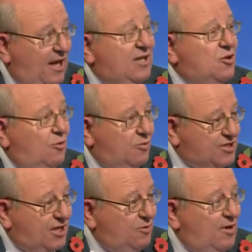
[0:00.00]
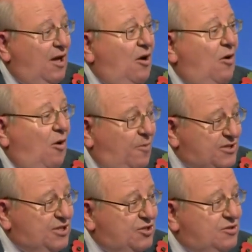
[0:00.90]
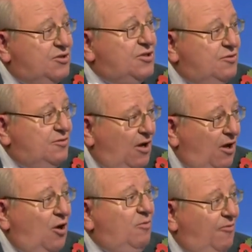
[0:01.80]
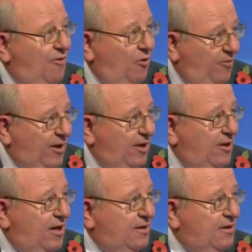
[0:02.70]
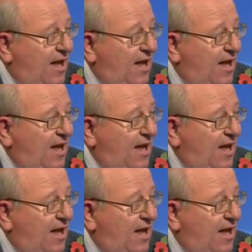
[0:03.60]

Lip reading: It's also opposition to homophobia and